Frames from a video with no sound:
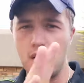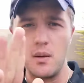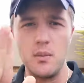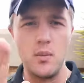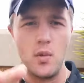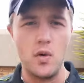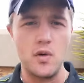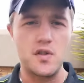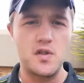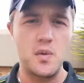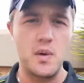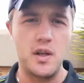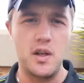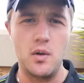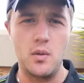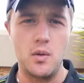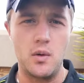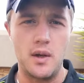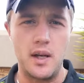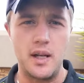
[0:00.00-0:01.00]
the more swing
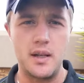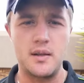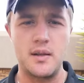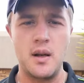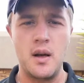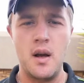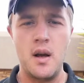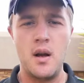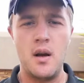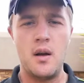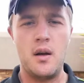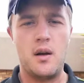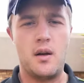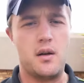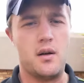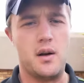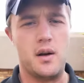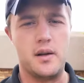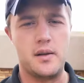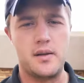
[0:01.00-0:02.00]
you will get.
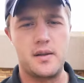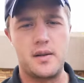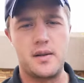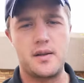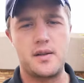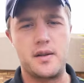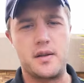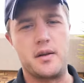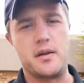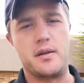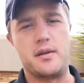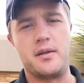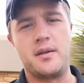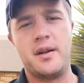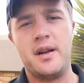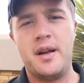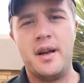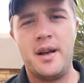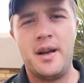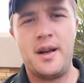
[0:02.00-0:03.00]
All right, so
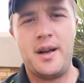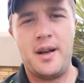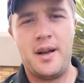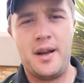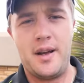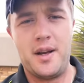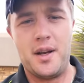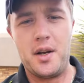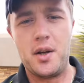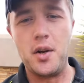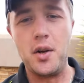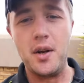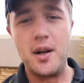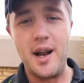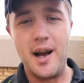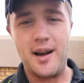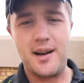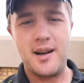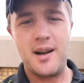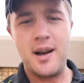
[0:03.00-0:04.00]
good
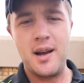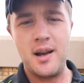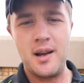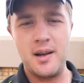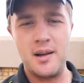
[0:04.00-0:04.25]
luck.